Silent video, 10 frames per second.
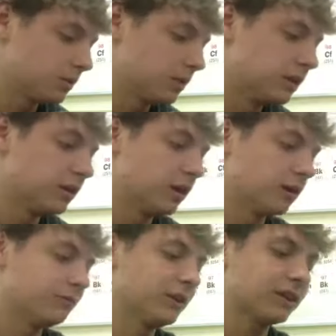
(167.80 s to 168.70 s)
in
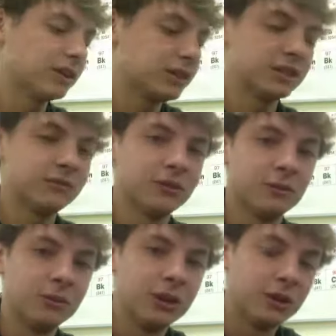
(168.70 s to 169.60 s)
the 5th condition for
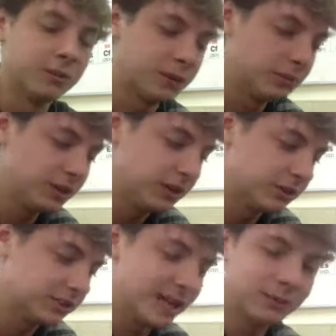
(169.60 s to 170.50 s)
the equilibrium, we need to
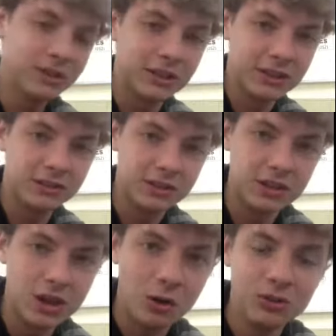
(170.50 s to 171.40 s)
establish that there's
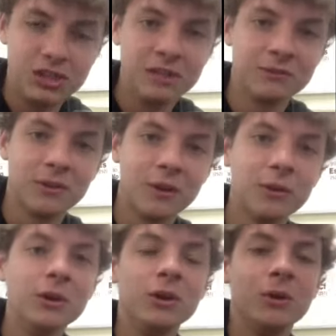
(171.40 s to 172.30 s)
no gene flow,
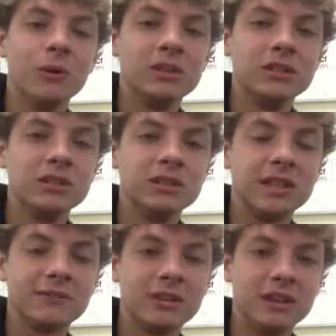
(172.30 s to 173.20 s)
which is
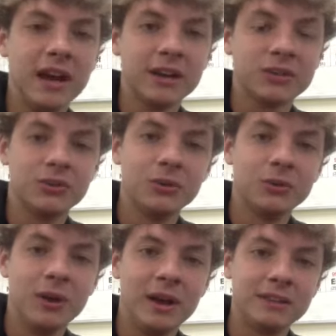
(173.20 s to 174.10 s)
definitely not
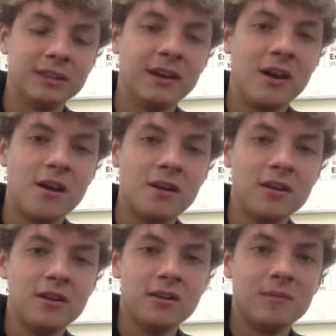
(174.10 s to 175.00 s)
true, as there
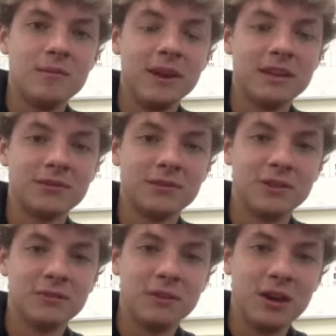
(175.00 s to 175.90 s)
are many
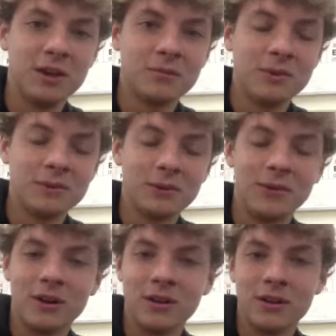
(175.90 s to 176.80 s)
different people who
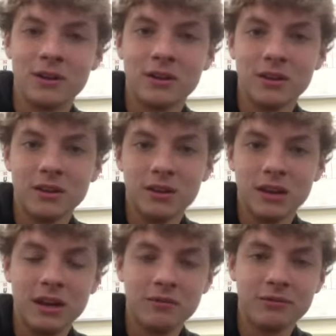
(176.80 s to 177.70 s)
are
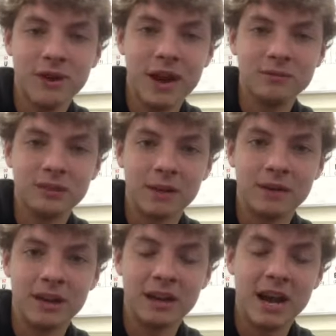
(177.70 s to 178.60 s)
in Friend,
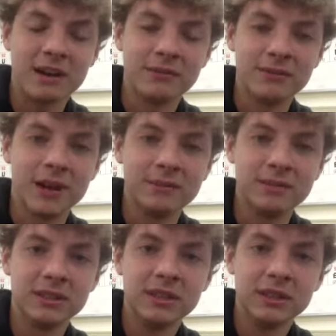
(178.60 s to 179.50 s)
coming in and out of
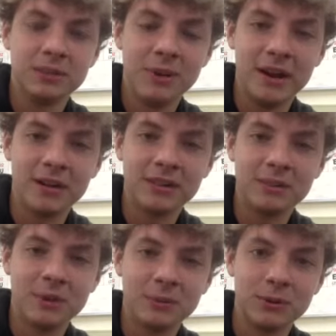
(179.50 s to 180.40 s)
Friend, the parents,
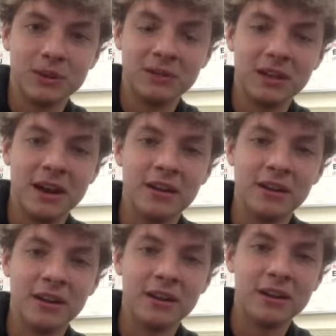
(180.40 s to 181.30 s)
the people who live in the
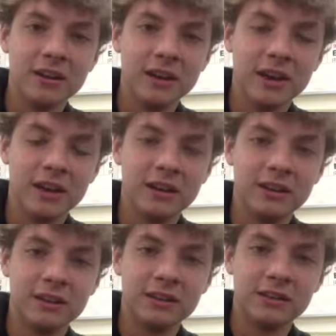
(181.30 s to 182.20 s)
area,
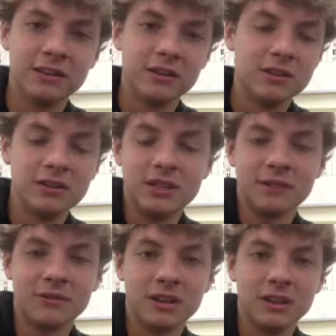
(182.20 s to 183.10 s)
and there's
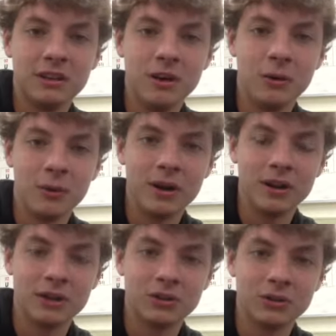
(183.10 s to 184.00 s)
definitely no way to
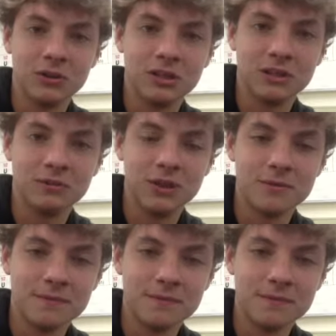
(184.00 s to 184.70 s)
control the gene flow.